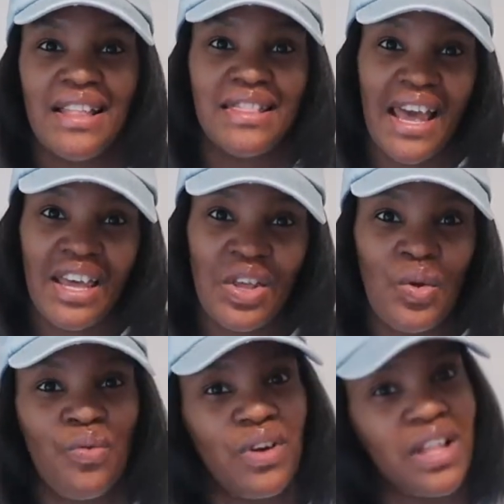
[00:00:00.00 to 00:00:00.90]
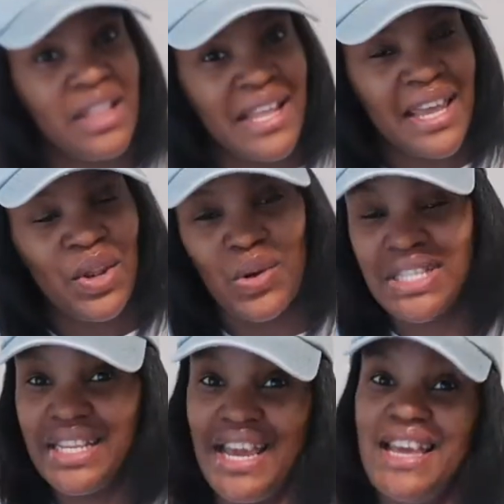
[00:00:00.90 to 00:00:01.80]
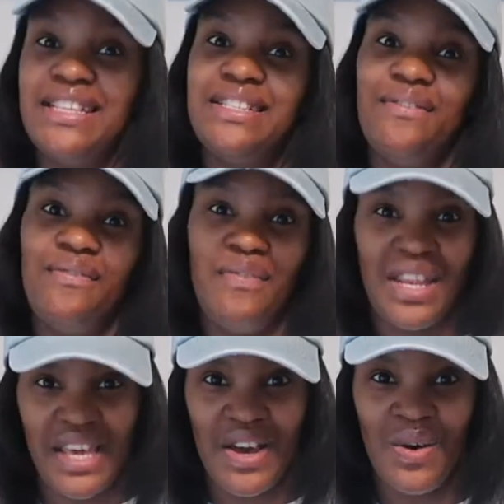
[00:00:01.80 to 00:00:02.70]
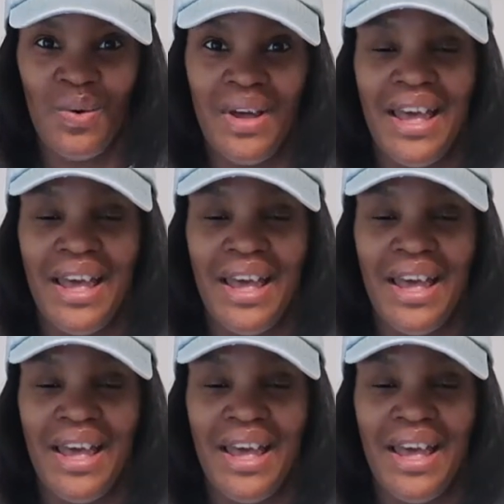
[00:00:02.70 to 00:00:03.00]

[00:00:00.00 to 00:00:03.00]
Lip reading: Thank you for clicking on today's video.